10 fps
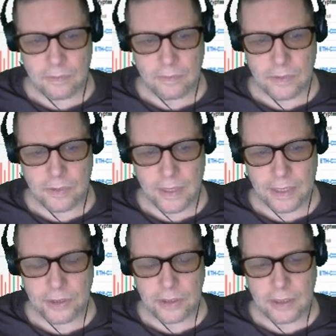
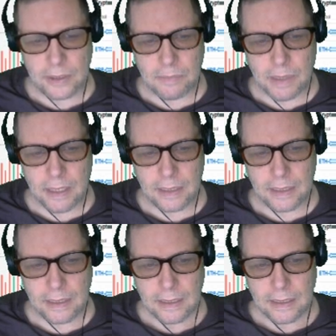correction in the
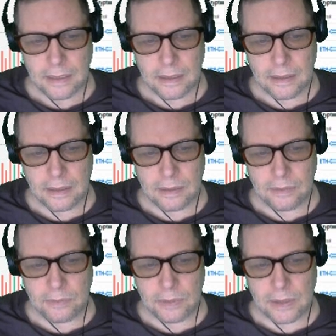market
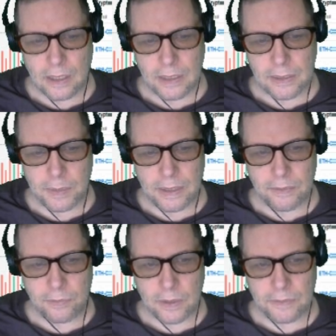that was caused by
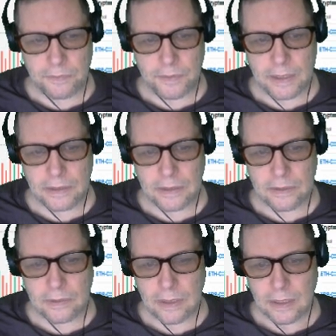what the Fed's
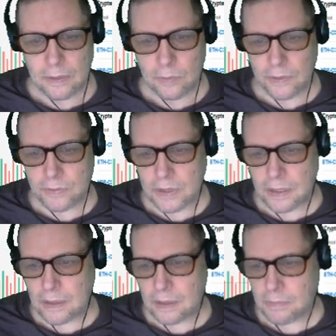doing. We've
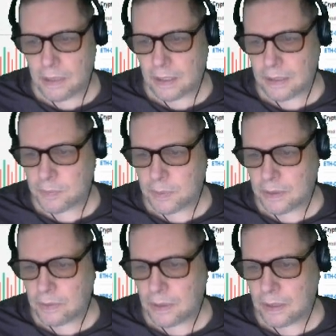seen that the market's been
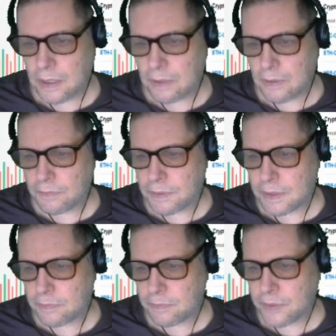going along roughly
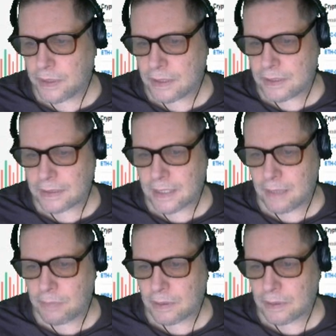fairly
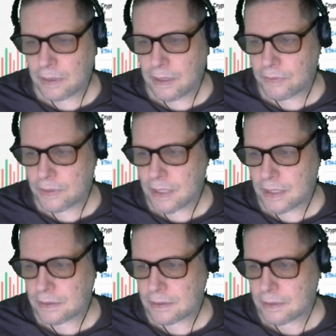stable ever since.